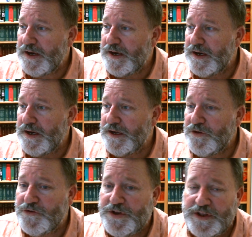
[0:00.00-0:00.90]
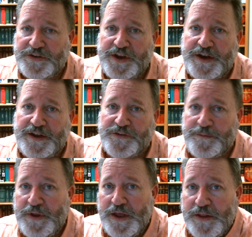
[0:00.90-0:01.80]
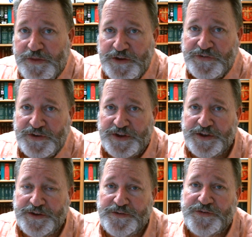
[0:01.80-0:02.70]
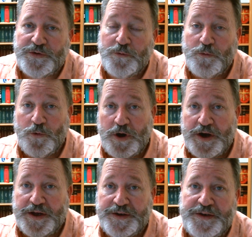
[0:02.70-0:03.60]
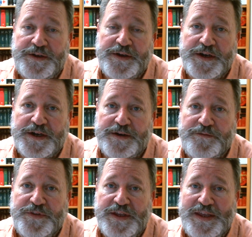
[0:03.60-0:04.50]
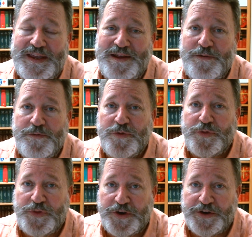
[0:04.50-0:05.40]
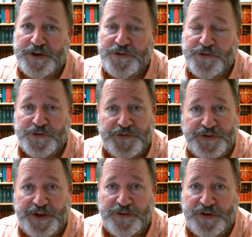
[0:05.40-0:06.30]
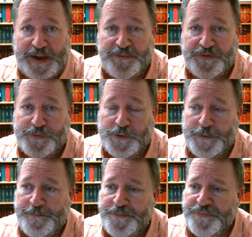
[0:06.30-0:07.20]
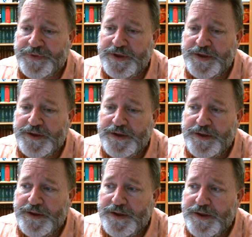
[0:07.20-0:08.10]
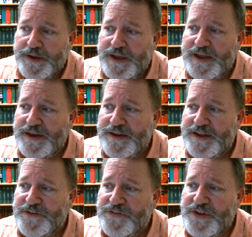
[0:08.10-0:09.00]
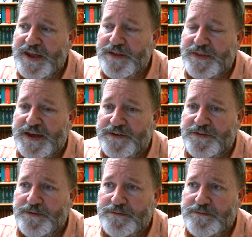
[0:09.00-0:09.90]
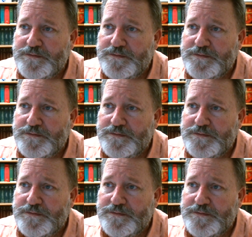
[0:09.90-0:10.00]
utilitarianism. This is one of the theories you'll see in Chapter 4. And it's saying that